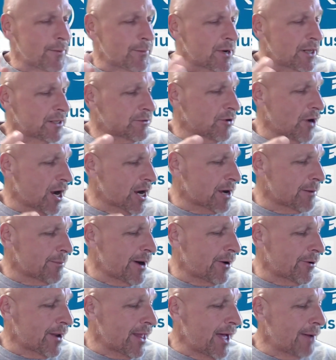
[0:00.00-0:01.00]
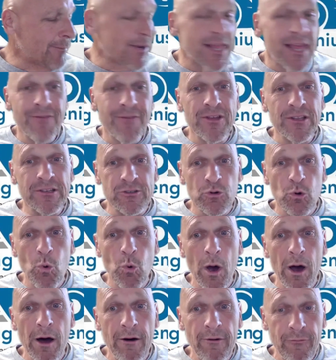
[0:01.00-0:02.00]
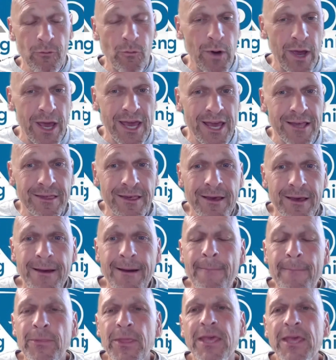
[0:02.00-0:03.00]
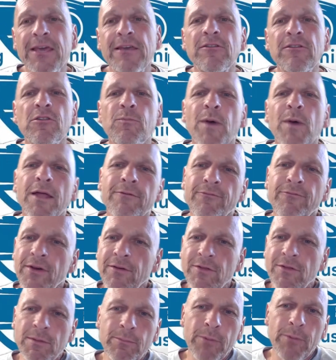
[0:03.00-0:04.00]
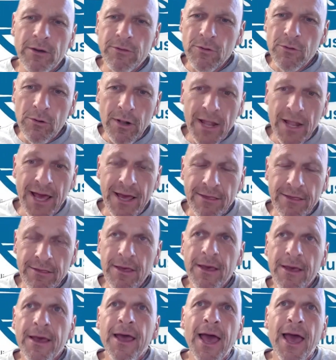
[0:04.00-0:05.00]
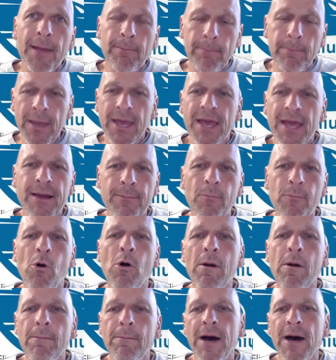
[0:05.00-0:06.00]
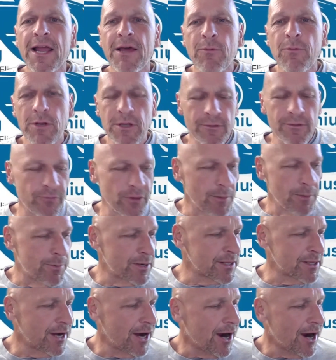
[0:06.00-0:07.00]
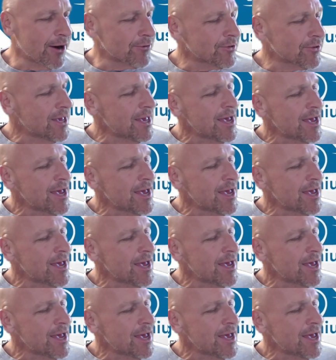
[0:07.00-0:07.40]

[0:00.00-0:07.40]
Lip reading: I'm going to give you 12 ways that you can spend 50 bucks or less and make more money when you're flipping cars.